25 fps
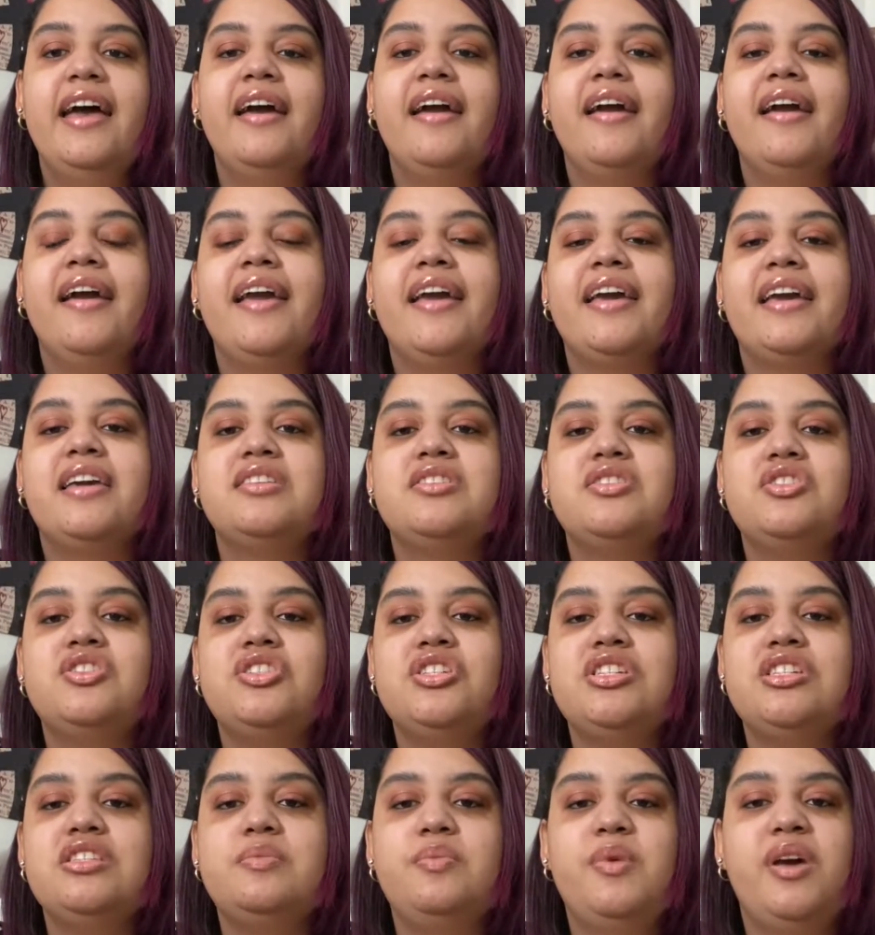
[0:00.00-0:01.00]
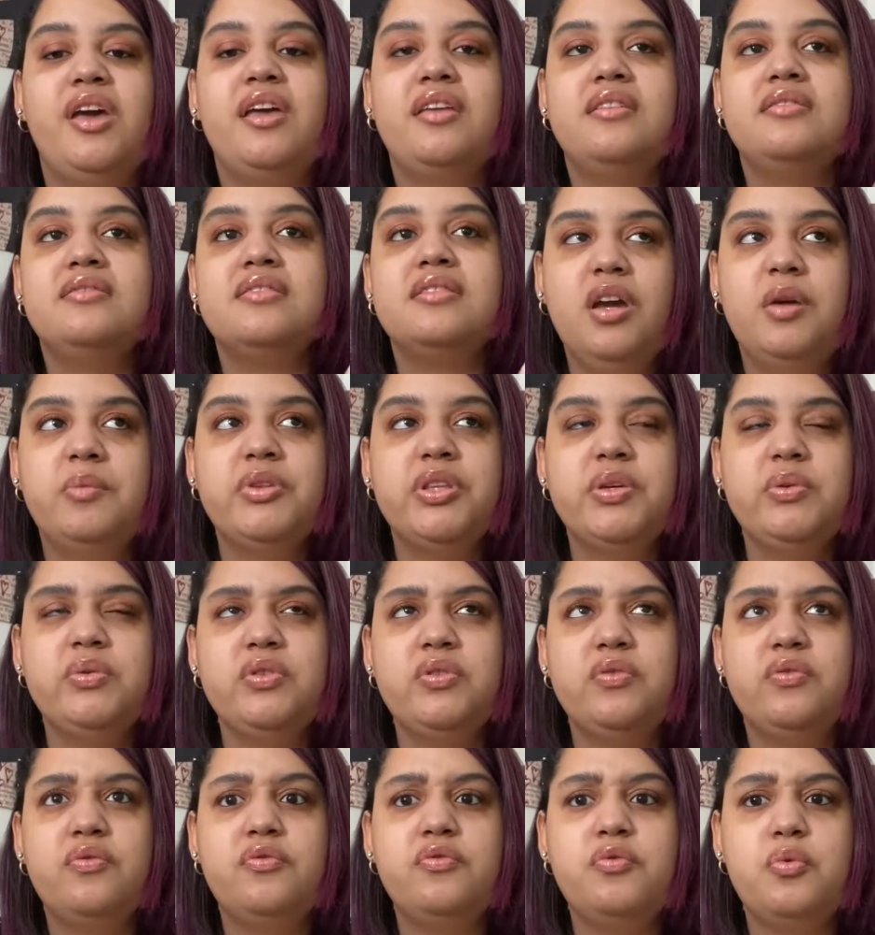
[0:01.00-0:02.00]
And she spent, I believe it
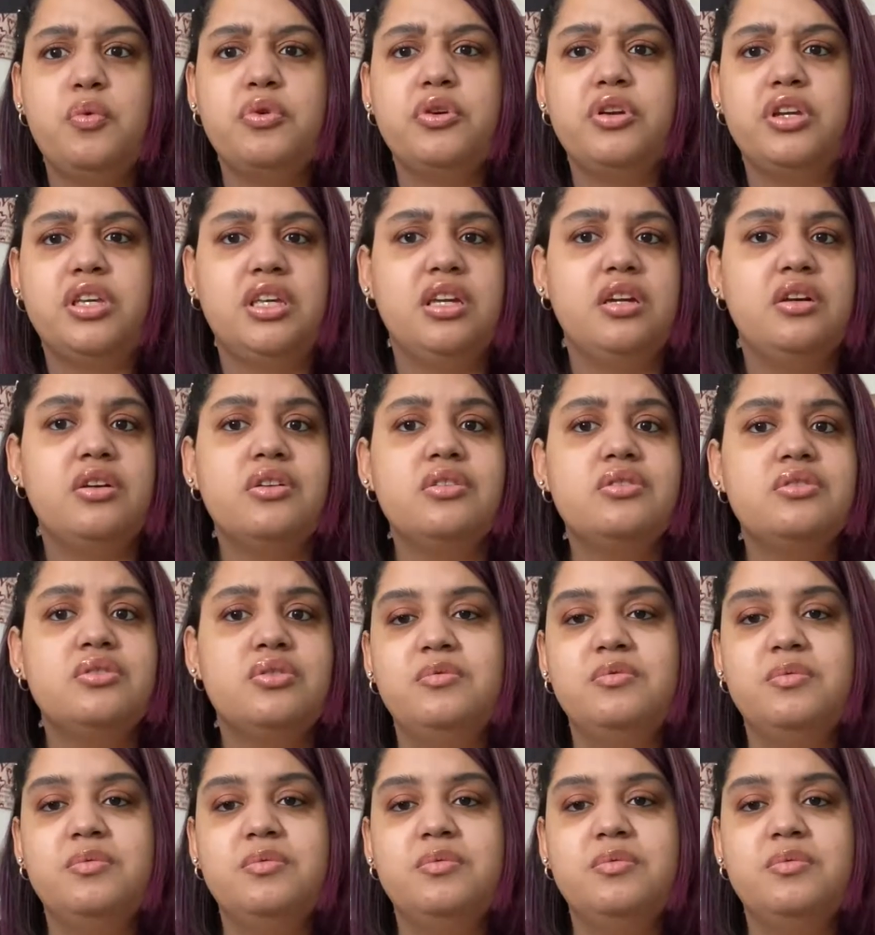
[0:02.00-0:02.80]
was four years,